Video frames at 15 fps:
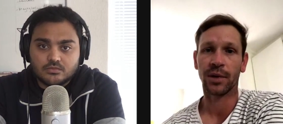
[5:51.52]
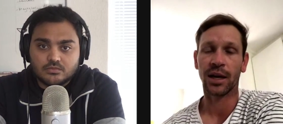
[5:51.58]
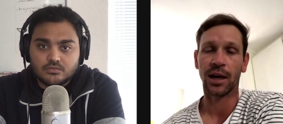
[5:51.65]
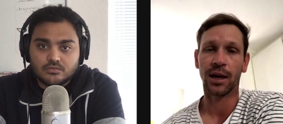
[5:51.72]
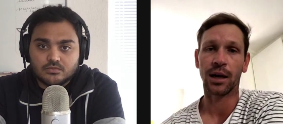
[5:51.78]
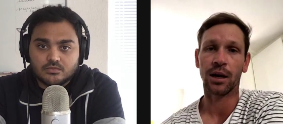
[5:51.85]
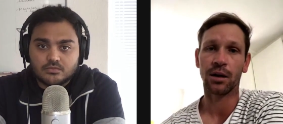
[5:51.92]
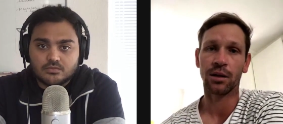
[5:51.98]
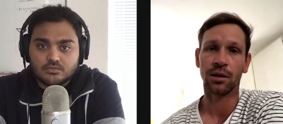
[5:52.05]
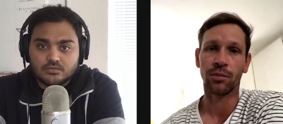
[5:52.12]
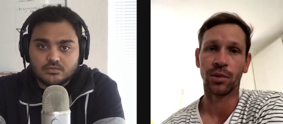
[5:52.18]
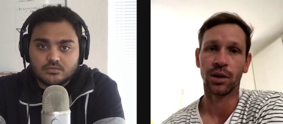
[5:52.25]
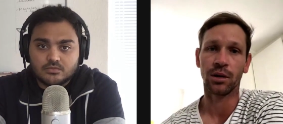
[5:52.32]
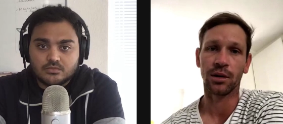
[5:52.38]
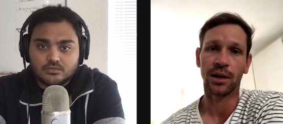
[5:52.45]
Speaker 1: getting out in the
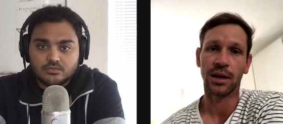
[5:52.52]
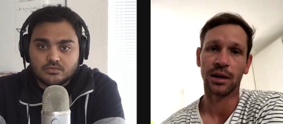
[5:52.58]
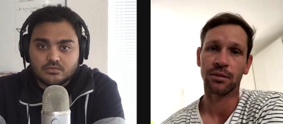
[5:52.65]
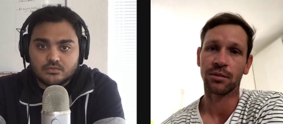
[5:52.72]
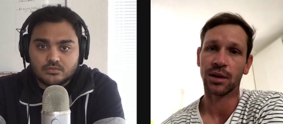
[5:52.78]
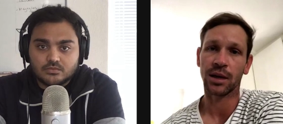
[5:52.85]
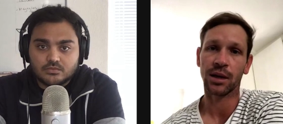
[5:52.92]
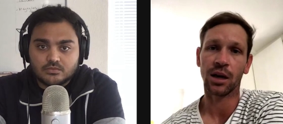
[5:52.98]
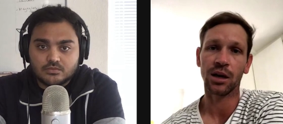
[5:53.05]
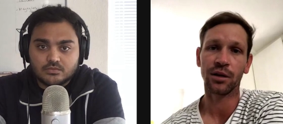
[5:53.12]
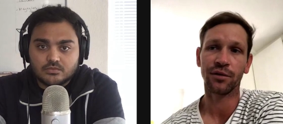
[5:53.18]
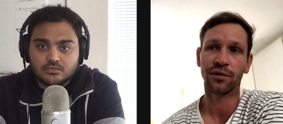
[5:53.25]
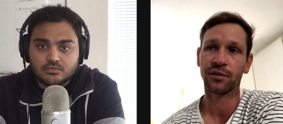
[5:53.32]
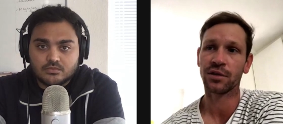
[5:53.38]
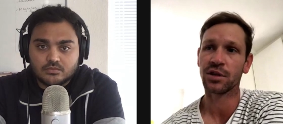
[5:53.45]
middle, I kind
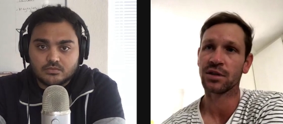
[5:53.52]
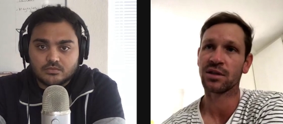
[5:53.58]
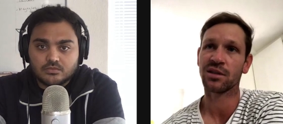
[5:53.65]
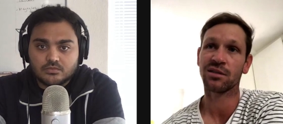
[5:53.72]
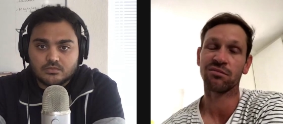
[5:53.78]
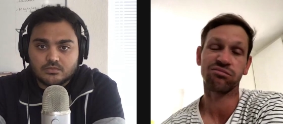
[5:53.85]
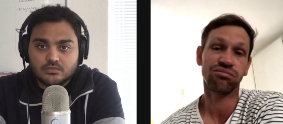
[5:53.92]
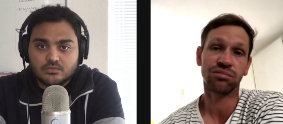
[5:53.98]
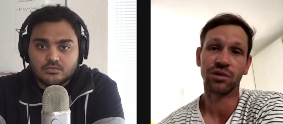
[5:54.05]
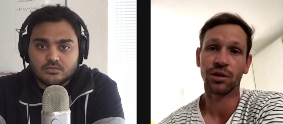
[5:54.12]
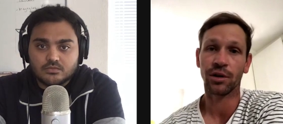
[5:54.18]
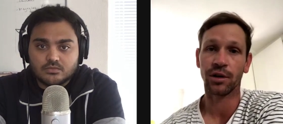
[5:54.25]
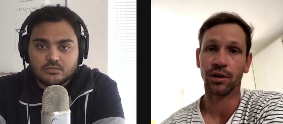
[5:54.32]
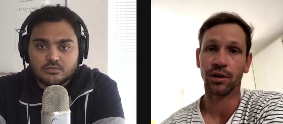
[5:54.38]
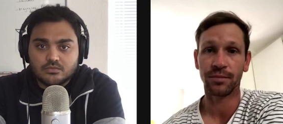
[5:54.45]
of just, you
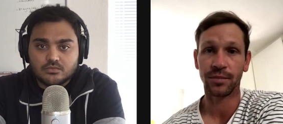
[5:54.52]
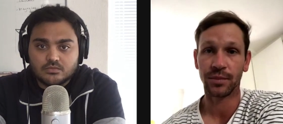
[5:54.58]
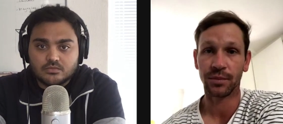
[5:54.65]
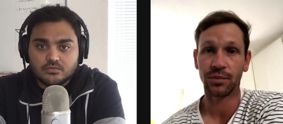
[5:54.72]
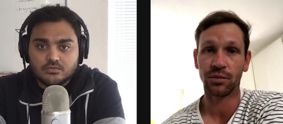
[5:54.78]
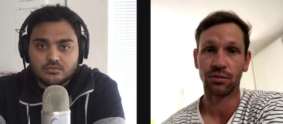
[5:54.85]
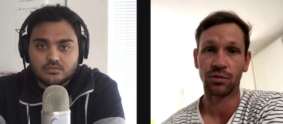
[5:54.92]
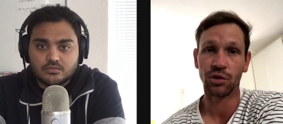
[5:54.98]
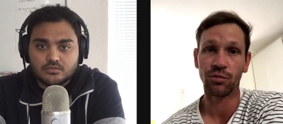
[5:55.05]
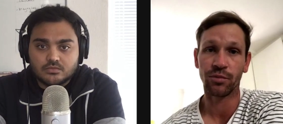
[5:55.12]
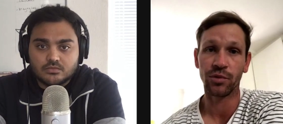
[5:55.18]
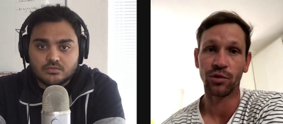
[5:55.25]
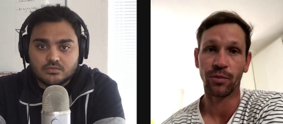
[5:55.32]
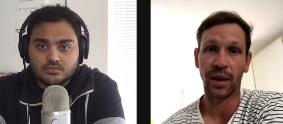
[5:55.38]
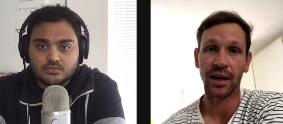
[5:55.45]
know,
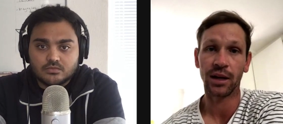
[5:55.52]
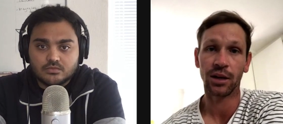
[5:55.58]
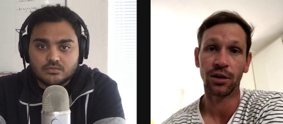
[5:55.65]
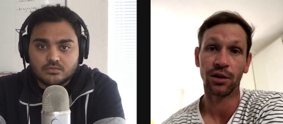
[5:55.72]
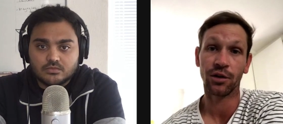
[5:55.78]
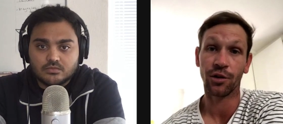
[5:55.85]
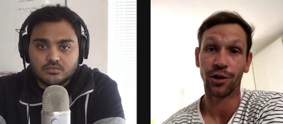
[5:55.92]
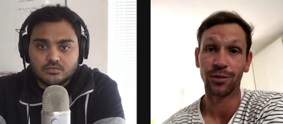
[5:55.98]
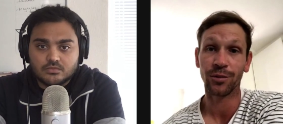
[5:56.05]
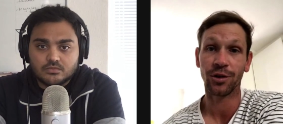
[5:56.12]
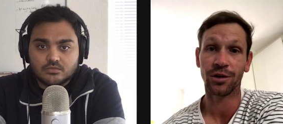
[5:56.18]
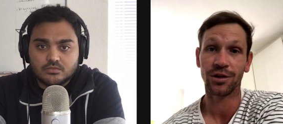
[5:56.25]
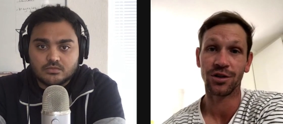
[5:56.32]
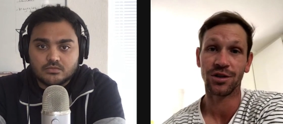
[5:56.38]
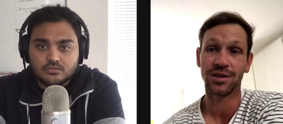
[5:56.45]
you're batting here on your home
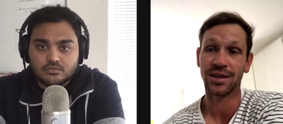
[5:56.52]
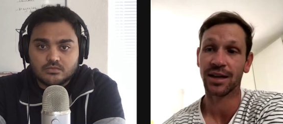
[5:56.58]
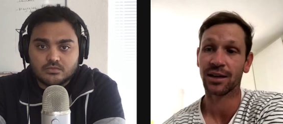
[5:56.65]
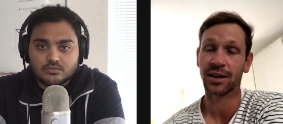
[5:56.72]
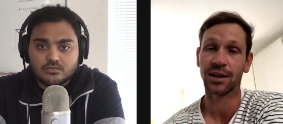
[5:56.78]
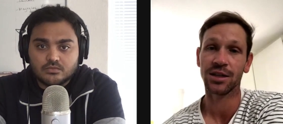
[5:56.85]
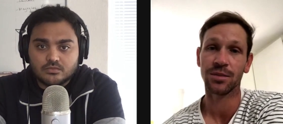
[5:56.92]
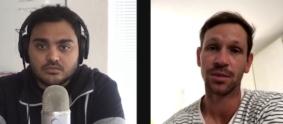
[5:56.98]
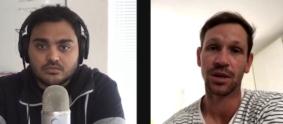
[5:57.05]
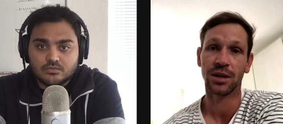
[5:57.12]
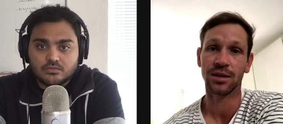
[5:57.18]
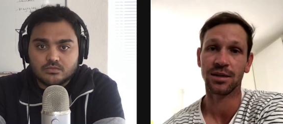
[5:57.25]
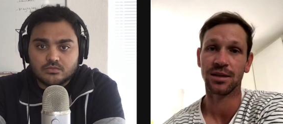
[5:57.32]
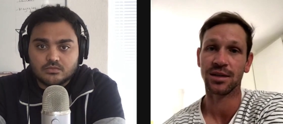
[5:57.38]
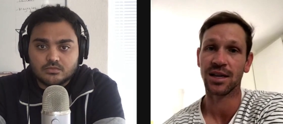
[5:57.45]
conditions at Kingsmead.
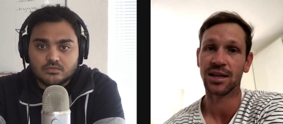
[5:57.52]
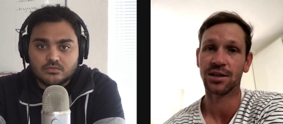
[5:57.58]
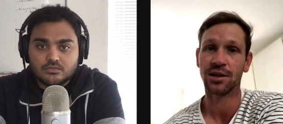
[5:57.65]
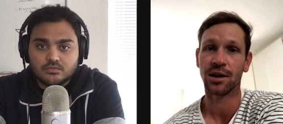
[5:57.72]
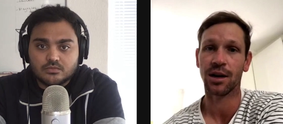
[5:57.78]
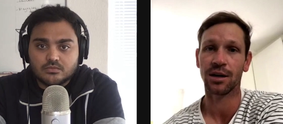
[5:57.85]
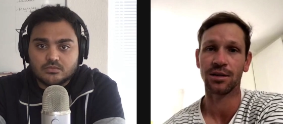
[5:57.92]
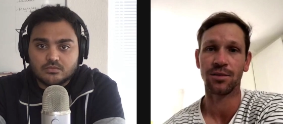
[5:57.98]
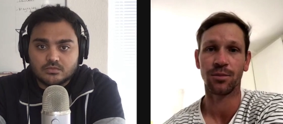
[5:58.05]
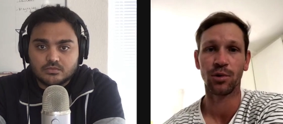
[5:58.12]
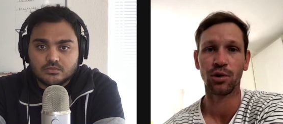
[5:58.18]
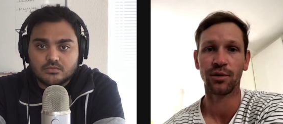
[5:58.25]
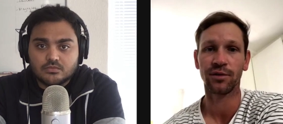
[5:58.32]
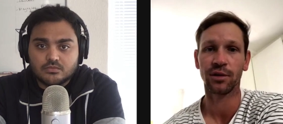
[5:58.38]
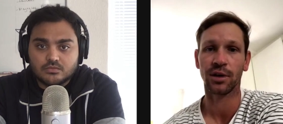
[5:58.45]
It's a test ground. It's a
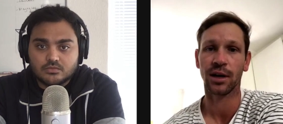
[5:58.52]
beautiful